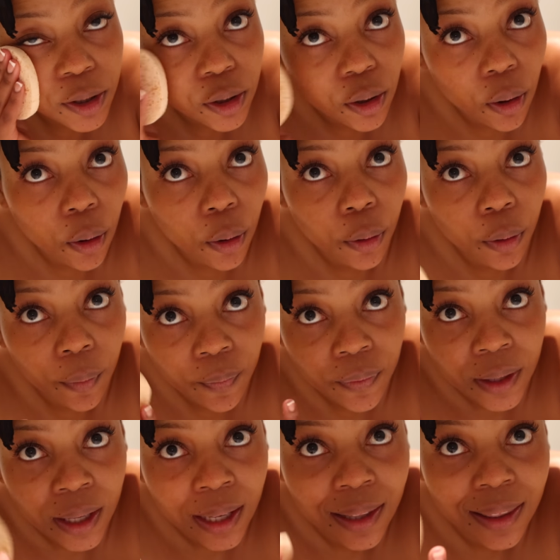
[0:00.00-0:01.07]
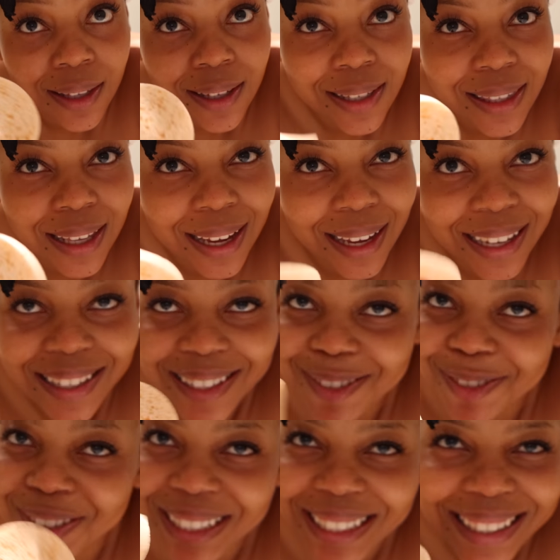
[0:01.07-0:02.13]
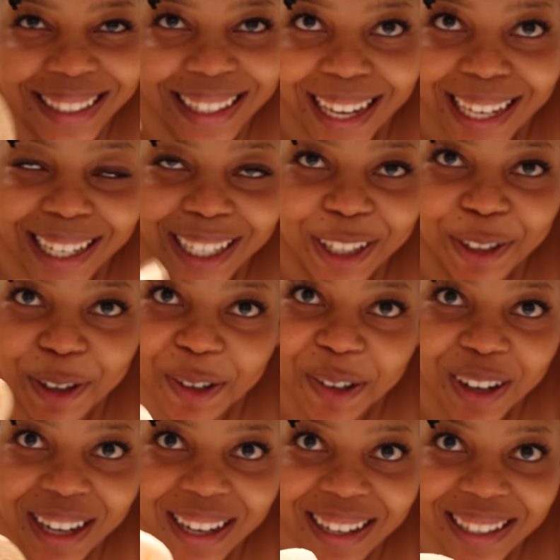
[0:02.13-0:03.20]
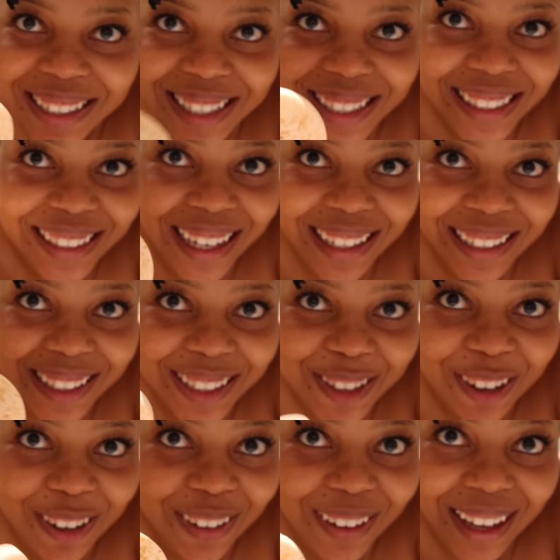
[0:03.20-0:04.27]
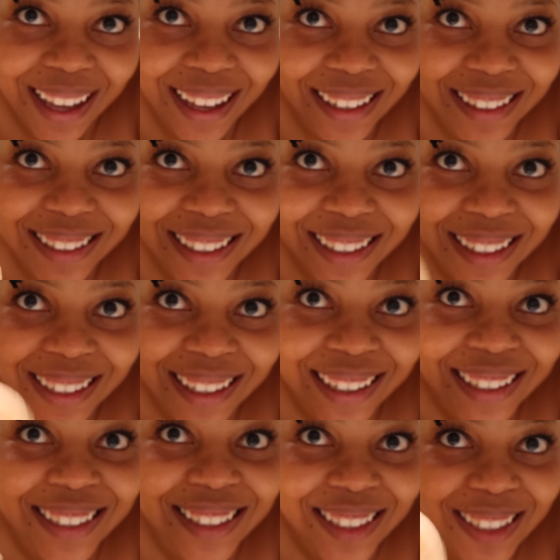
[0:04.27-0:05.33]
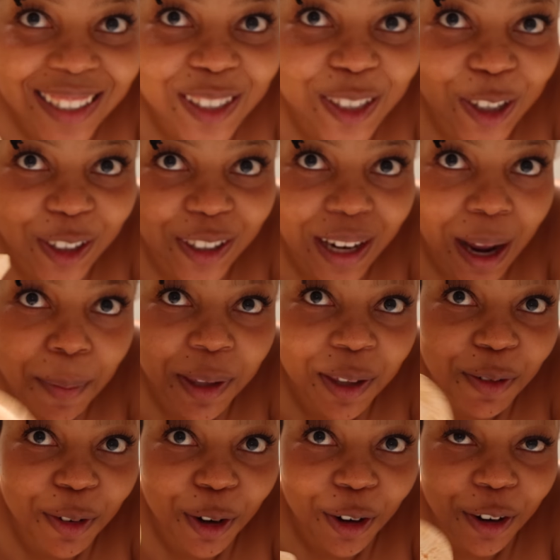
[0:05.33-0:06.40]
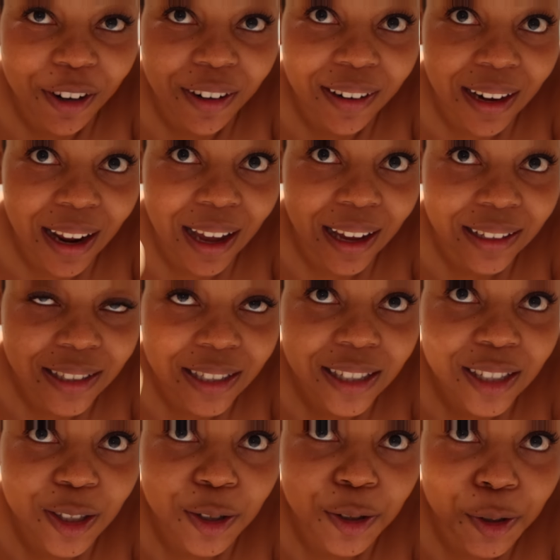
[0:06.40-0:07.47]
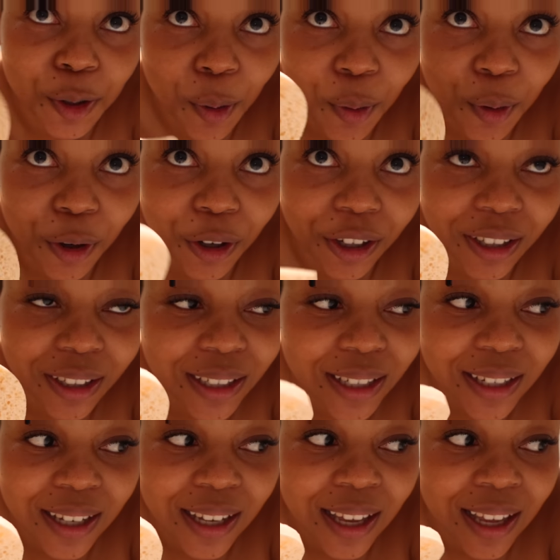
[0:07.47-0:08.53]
So this thing is really like, you know what, she's an underdog and she's good. I'm giving her a 9. She's so good.